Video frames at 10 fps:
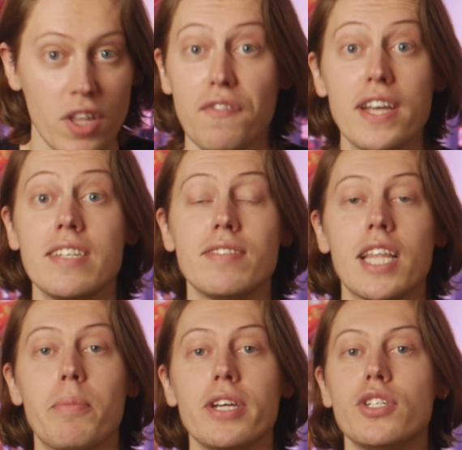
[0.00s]
festive
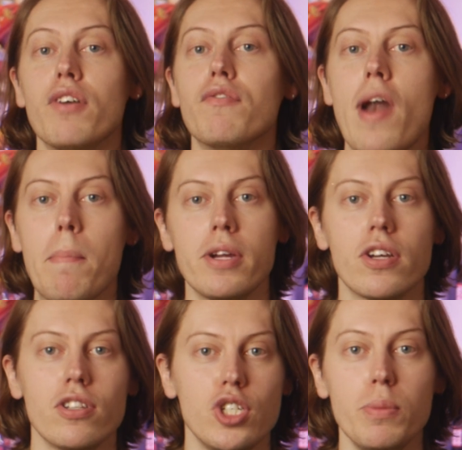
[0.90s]
celebration of rampant
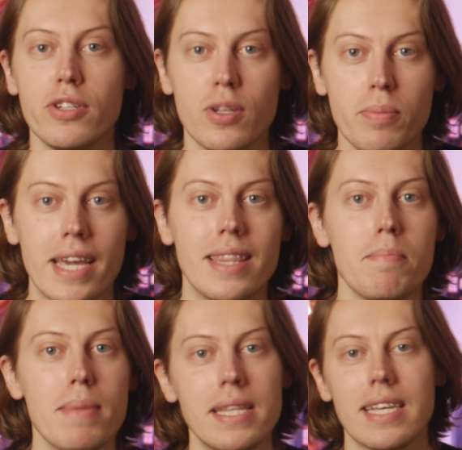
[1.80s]
consumerism in the
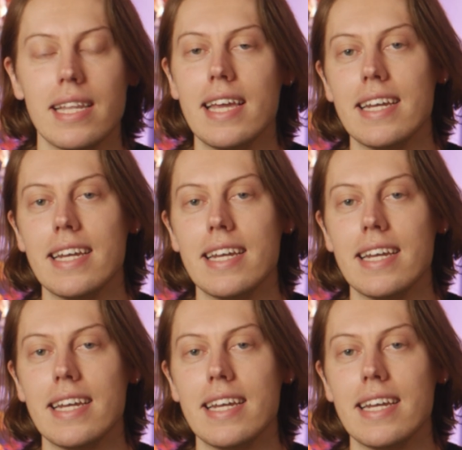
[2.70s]
mid to late